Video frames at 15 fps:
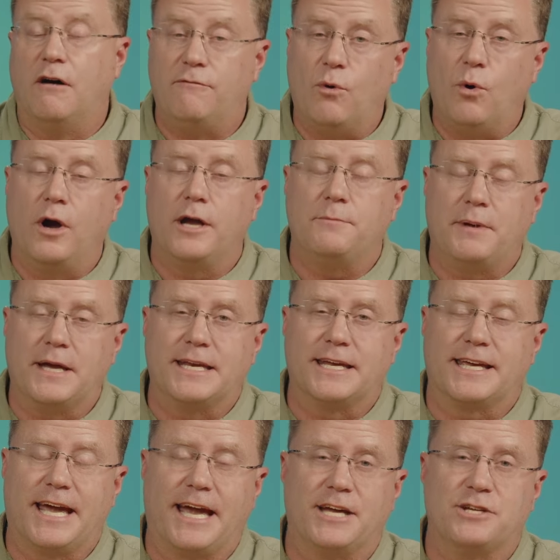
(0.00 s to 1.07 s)
avoid being
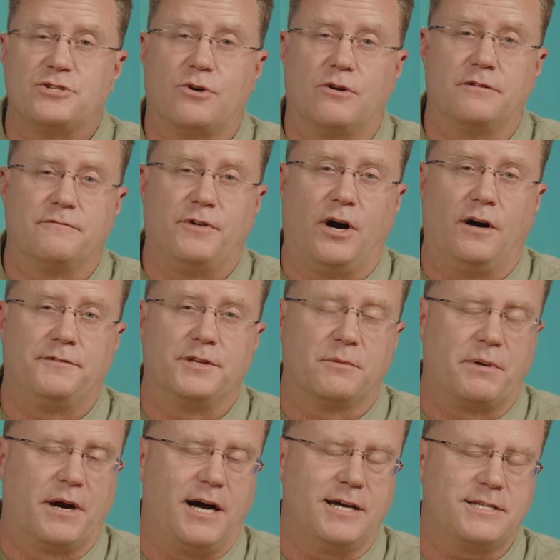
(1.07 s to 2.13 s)
engaged or involved in the
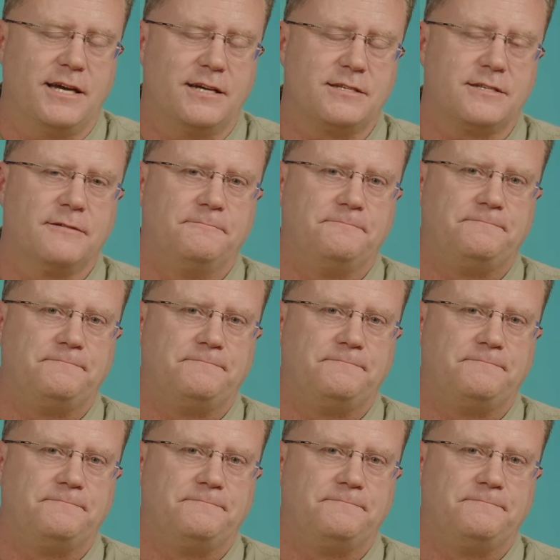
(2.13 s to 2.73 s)
process.